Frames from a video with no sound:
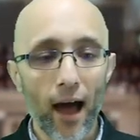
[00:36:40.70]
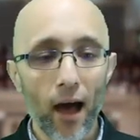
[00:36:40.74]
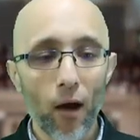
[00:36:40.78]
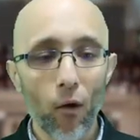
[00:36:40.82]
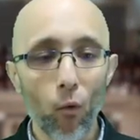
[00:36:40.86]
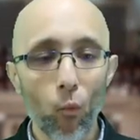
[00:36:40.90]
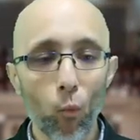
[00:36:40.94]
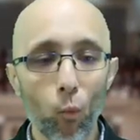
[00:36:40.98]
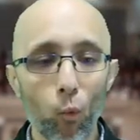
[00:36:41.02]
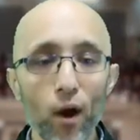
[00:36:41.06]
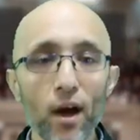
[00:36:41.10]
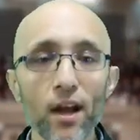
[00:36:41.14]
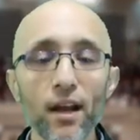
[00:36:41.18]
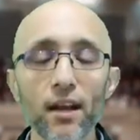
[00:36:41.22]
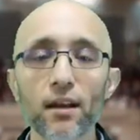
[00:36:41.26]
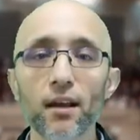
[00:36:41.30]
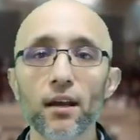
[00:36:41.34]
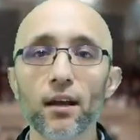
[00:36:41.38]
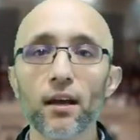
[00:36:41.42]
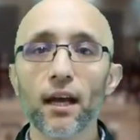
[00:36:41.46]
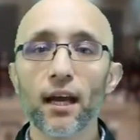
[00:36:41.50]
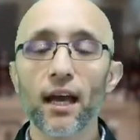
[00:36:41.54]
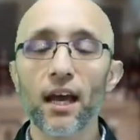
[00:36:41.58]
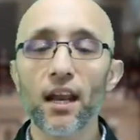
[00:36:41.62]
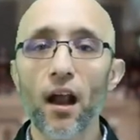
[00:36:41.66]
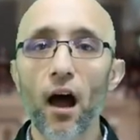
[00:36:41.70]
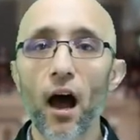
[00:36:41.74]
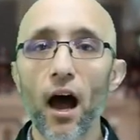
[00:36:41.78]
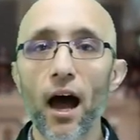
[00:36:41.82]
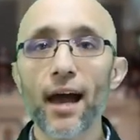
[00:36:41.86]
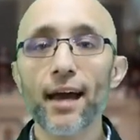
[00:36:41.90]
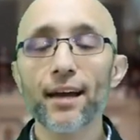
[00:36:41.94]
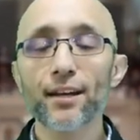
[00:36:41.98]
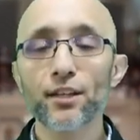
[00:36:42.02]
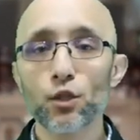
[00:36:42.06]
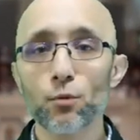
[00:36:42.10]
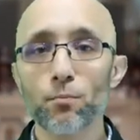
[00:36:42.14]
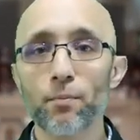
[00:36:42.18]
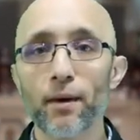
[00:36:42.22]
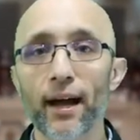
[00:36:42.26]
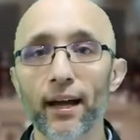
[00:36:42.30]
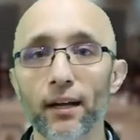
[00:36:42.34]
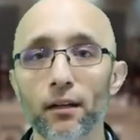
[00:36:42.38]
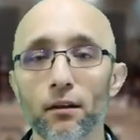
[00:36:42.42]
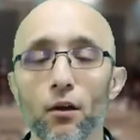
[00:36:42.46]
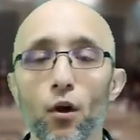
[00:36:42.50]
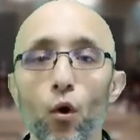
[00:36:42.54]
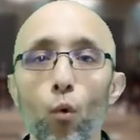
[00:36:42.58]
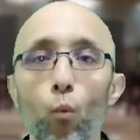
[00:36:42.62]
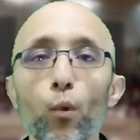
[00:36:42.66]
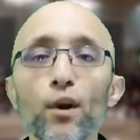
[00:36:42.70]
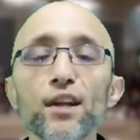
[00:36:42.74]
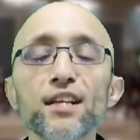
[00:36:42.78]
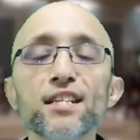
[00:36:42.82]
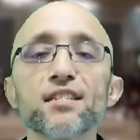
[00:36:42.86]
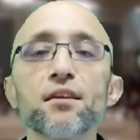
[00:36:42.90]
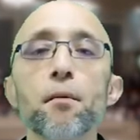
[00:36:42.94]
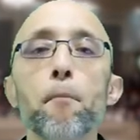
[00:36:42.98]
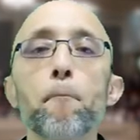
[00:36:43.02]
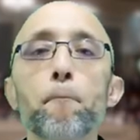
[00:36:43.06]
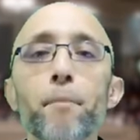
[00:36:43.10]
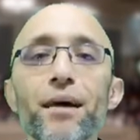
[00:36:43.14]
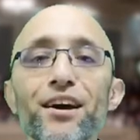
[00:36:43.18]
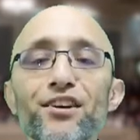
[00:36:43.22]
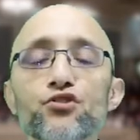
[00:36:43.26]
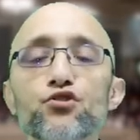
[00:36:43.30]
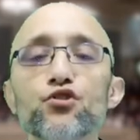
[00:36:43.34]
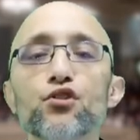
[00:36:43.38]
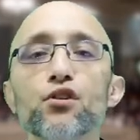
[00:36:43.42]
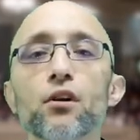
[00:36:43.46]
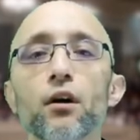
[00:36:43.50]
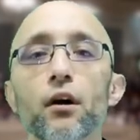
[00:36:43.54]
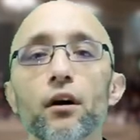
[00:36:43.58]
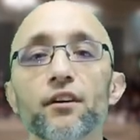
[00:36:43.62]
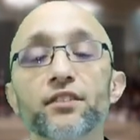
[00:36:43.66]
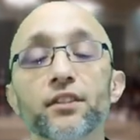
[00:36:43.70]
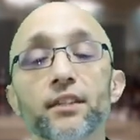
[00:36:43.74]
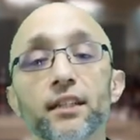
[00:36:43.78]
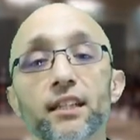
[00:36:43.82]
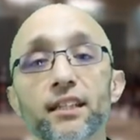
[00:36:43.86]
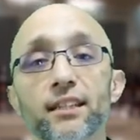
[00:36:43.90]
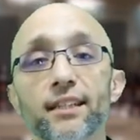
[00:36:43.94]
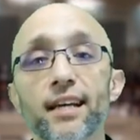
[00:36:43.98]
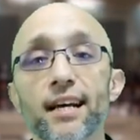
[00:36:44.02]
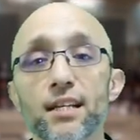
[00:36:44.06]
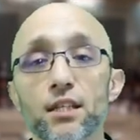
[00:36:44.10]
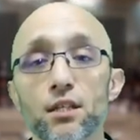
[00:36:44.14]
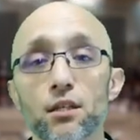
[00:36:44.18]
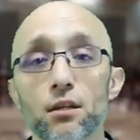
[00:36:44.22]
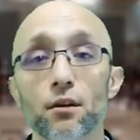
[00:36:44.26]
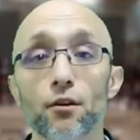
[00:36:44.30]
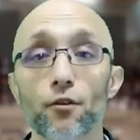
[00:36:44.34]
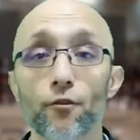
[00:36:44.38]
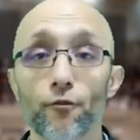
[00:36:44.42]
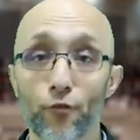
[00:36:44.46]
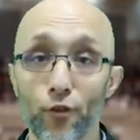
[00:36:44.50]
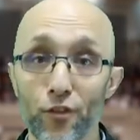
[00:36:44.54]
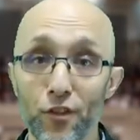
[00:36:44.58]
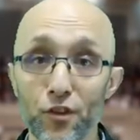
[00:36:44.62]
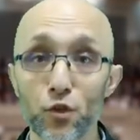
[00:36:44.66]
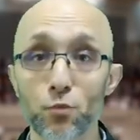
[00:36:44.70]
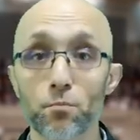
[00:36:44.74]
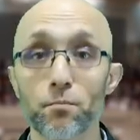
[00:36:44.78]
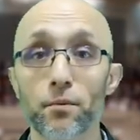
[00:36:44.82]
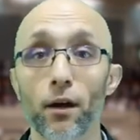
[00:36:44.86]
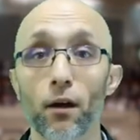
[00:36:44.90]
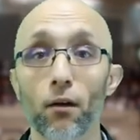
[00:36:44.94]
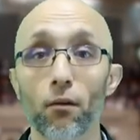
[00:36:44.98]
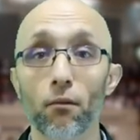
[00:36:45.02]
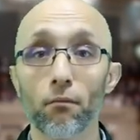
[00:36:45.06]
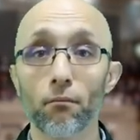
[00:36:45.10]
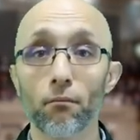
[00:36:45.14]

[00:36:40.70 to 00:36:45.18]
What can I expect? What is the measure of success for this bill?